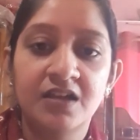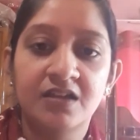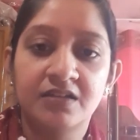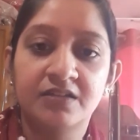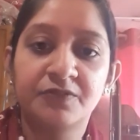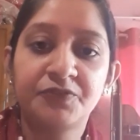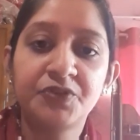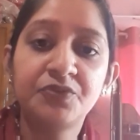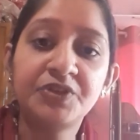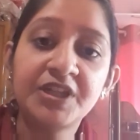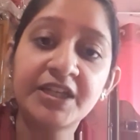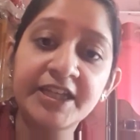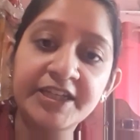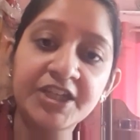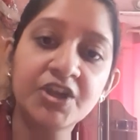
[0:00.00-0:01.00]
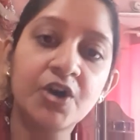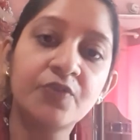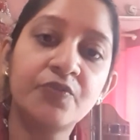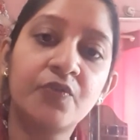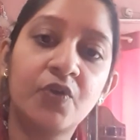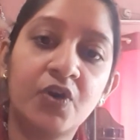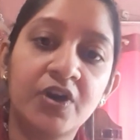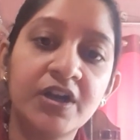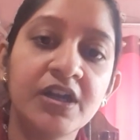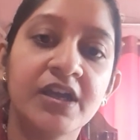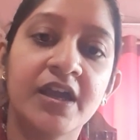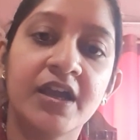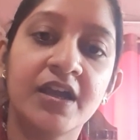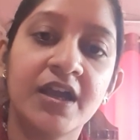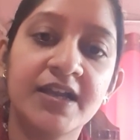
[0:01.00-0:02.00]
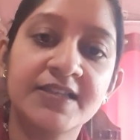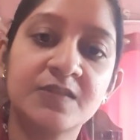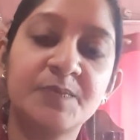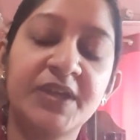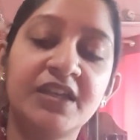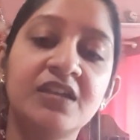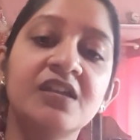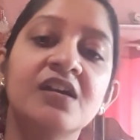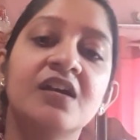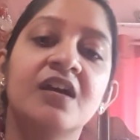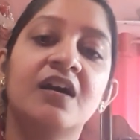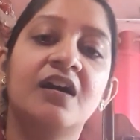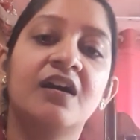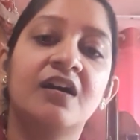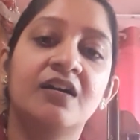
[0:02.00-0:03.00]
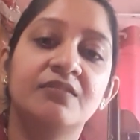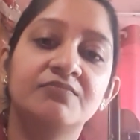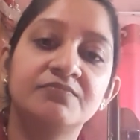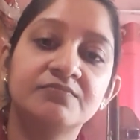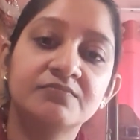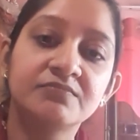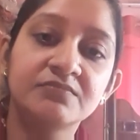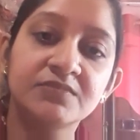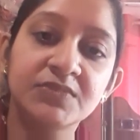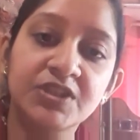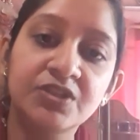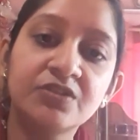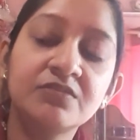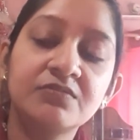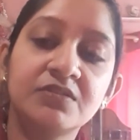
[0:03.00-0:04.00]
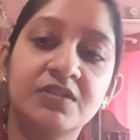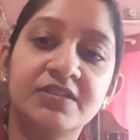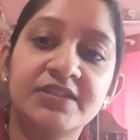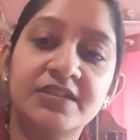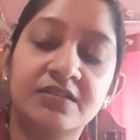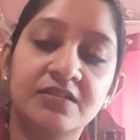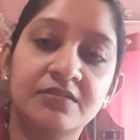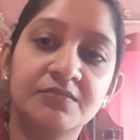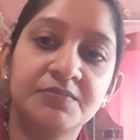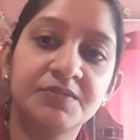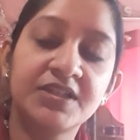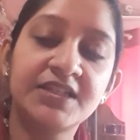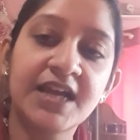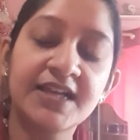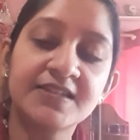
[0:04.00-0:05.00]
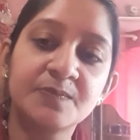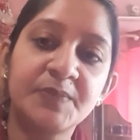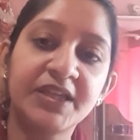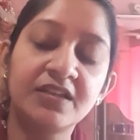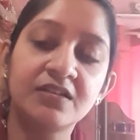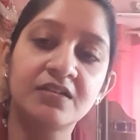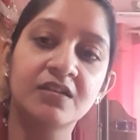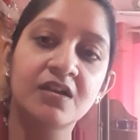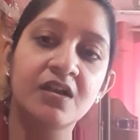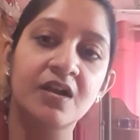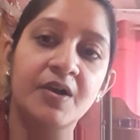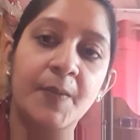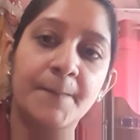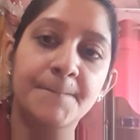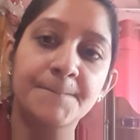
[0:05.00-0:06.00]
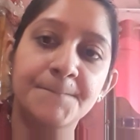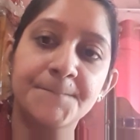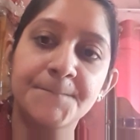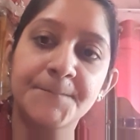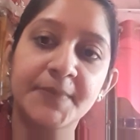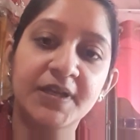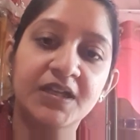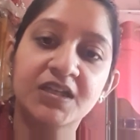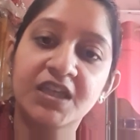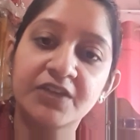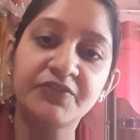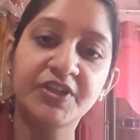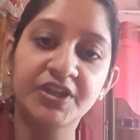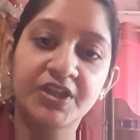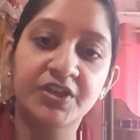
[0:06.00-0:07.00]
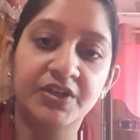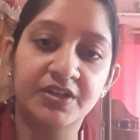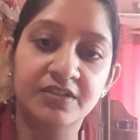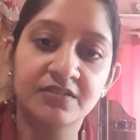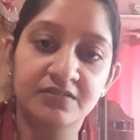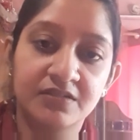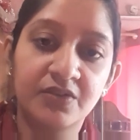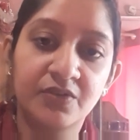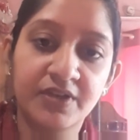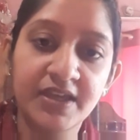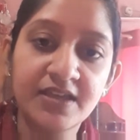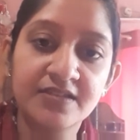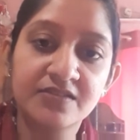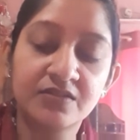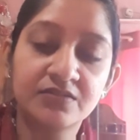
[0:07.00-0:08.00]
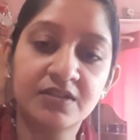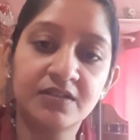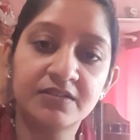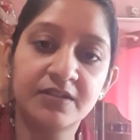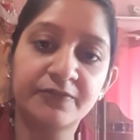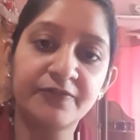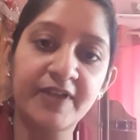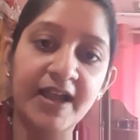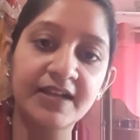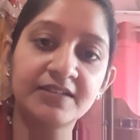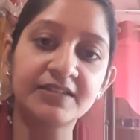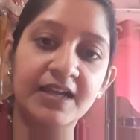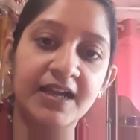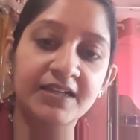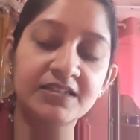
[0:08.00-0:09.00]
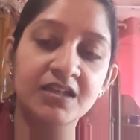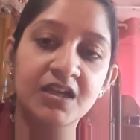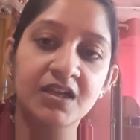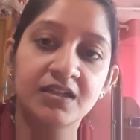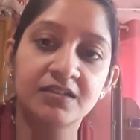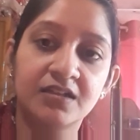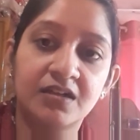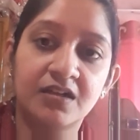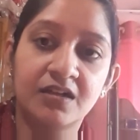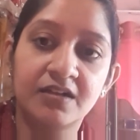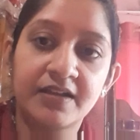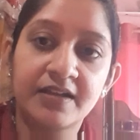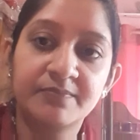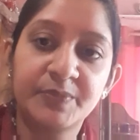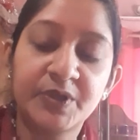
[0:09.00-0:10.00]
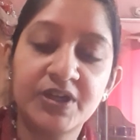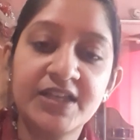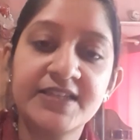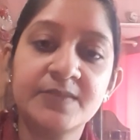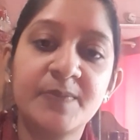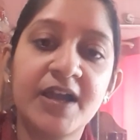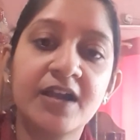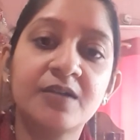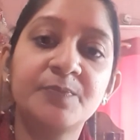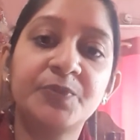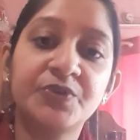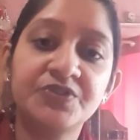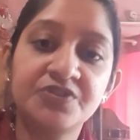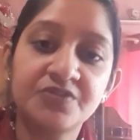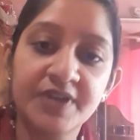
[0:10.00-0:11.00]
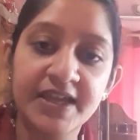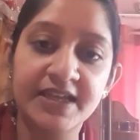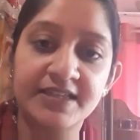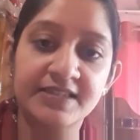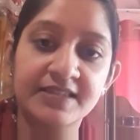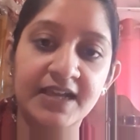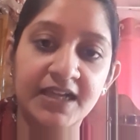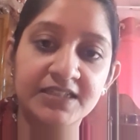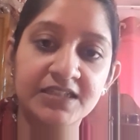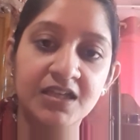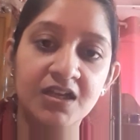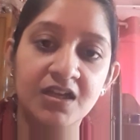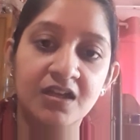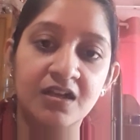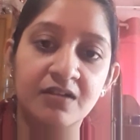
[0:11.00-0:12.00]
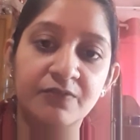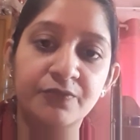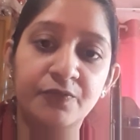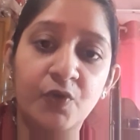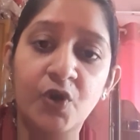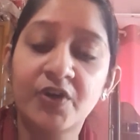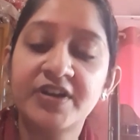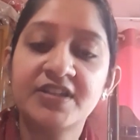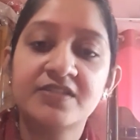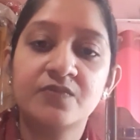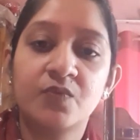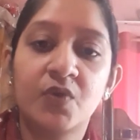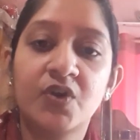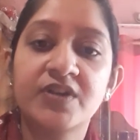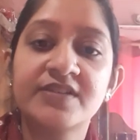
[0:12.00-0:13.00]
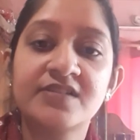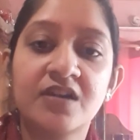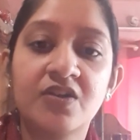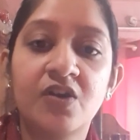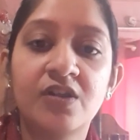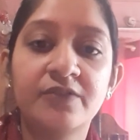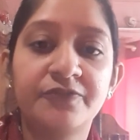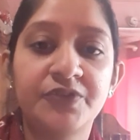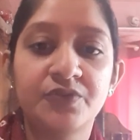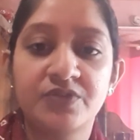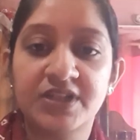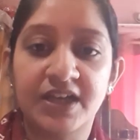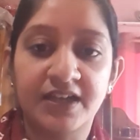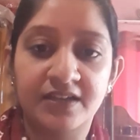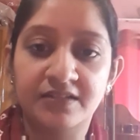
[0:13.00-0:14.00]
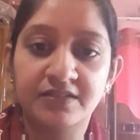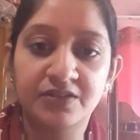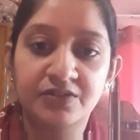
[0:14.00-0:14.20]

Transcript: The futility of war has been, it has been given here. Okay, so the fact that Perles Back portrays that wars are all futile.